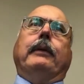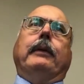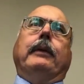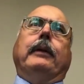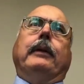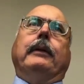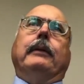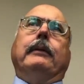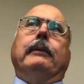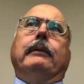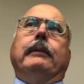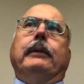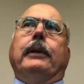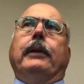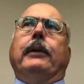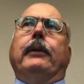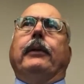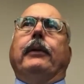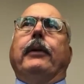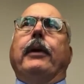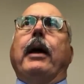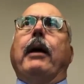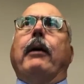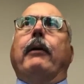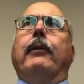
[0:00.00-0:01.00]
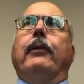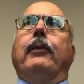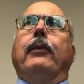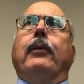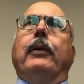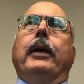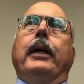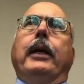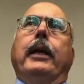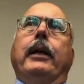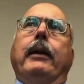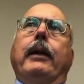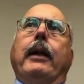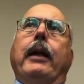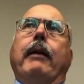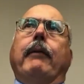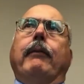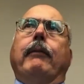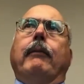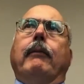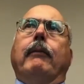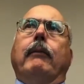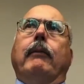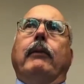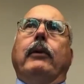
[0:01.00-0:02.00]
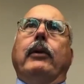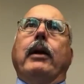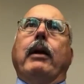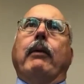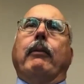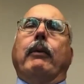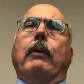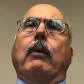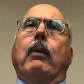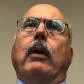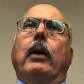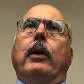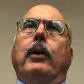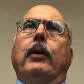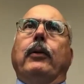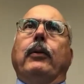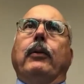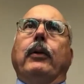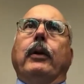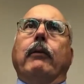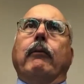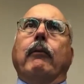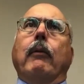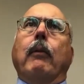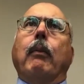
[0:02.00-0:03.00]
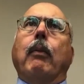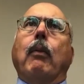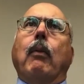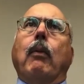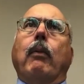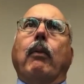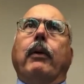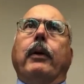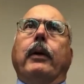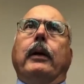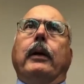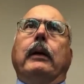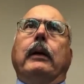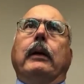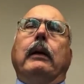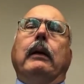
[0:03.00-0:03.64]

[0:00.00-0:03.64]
Uh, you know, they're not doing any. Hap they're not required to do any reporting.